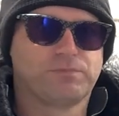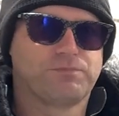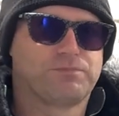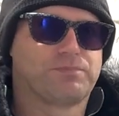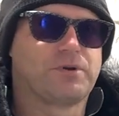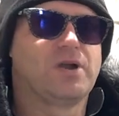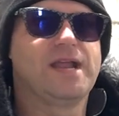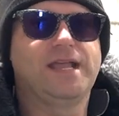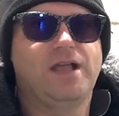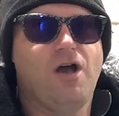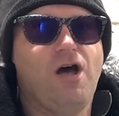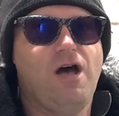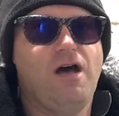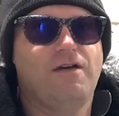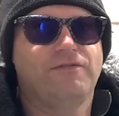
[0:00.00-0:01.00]
break
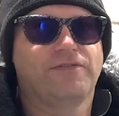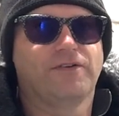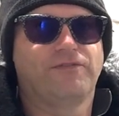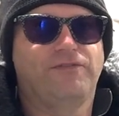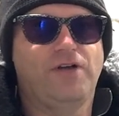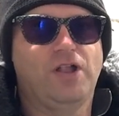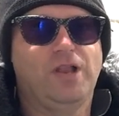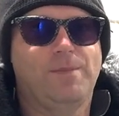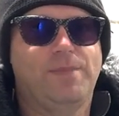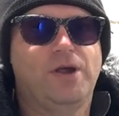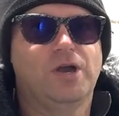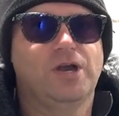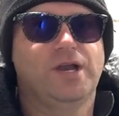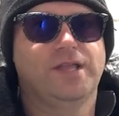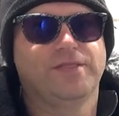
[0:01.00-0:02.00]
off or fall
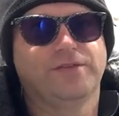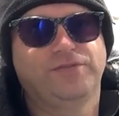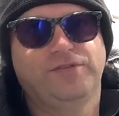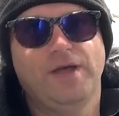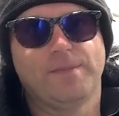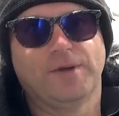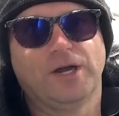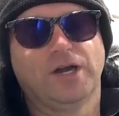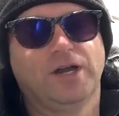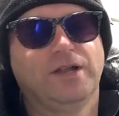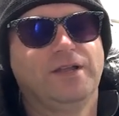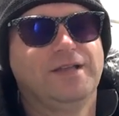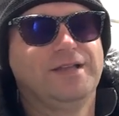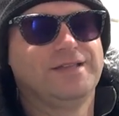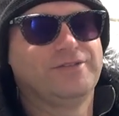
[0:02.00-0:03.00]
apart in the summer.
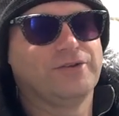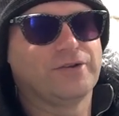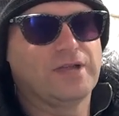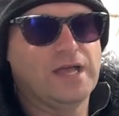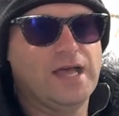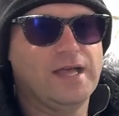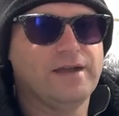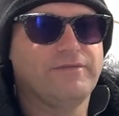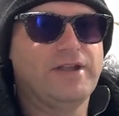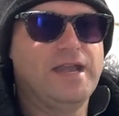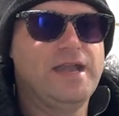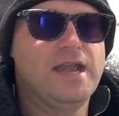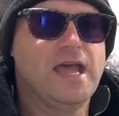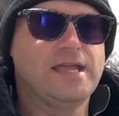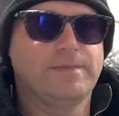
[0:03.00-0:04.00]
So they're kind of a
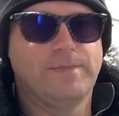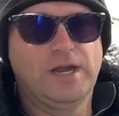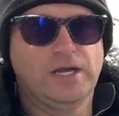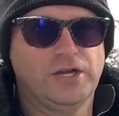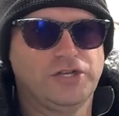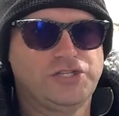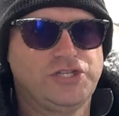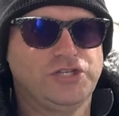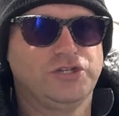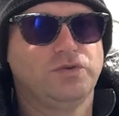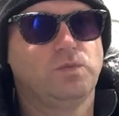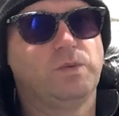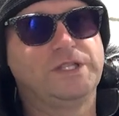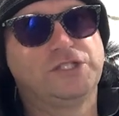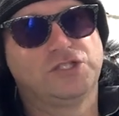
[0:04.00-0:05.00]
nightmare to do.
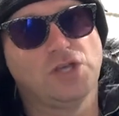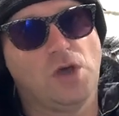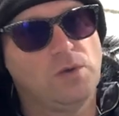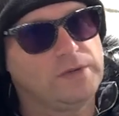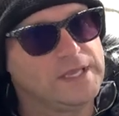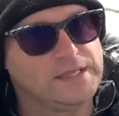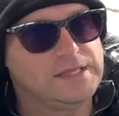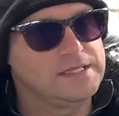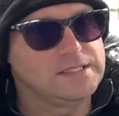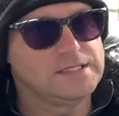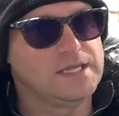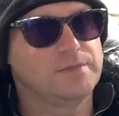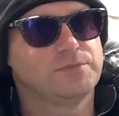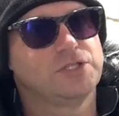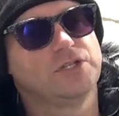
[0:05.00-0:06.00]
We don't get these
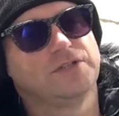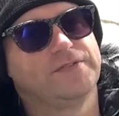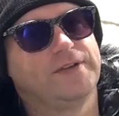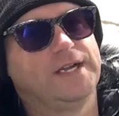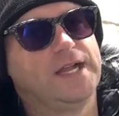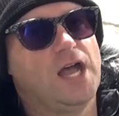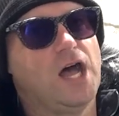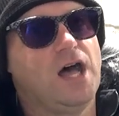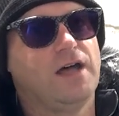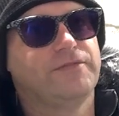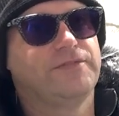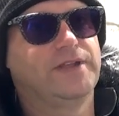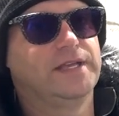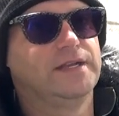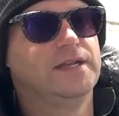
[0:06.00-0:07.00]
temperatures very
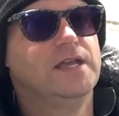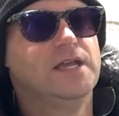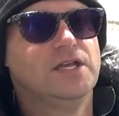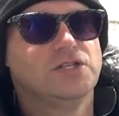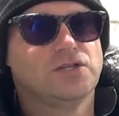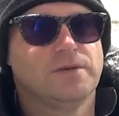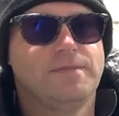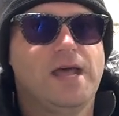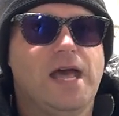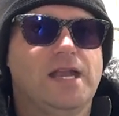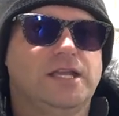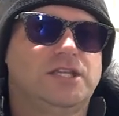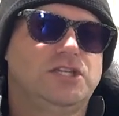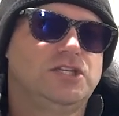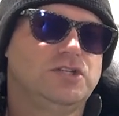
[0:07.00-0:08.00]
often, so I'm not a
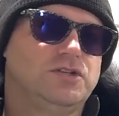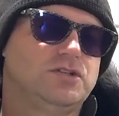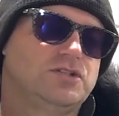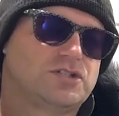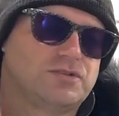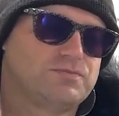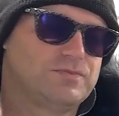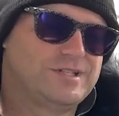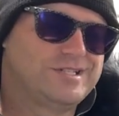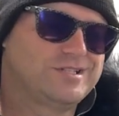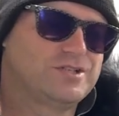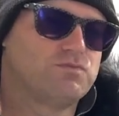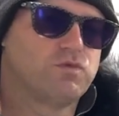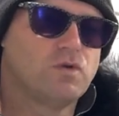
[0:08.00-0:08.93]
huge, we just